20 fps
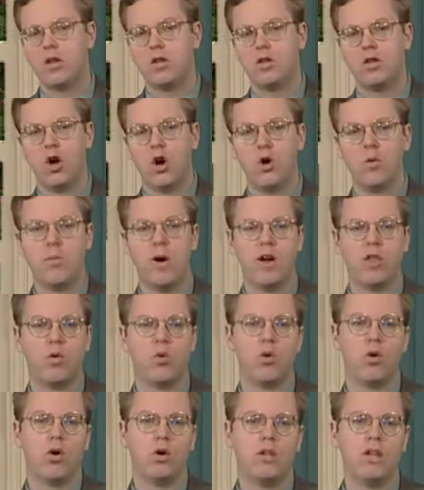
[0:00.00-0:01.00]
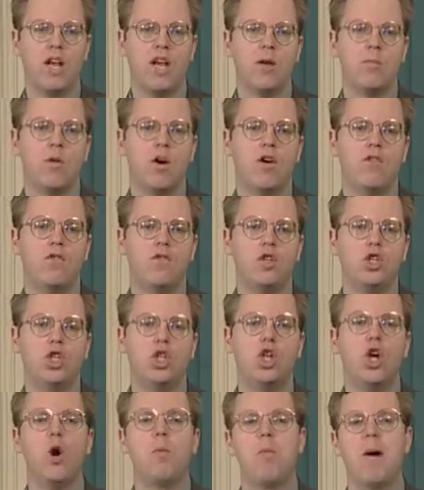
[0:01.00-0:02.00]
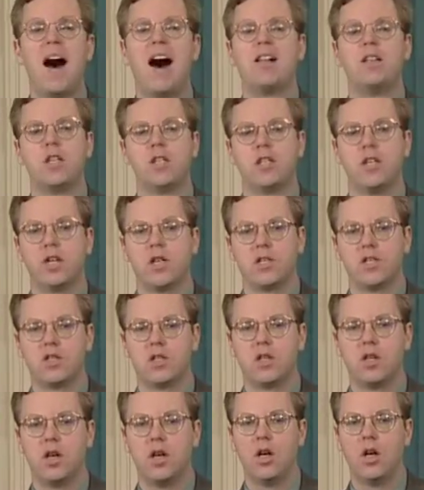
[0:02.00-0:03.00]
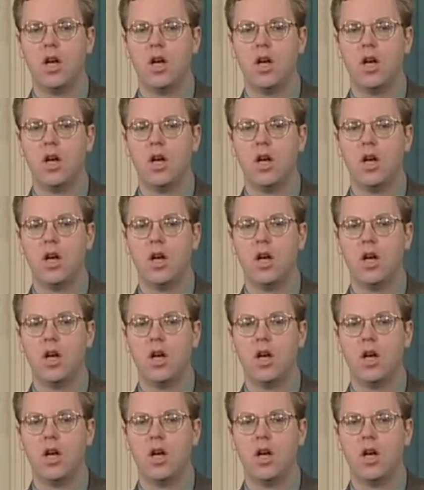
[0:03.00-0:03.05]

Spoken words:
known by the name of geopolitics.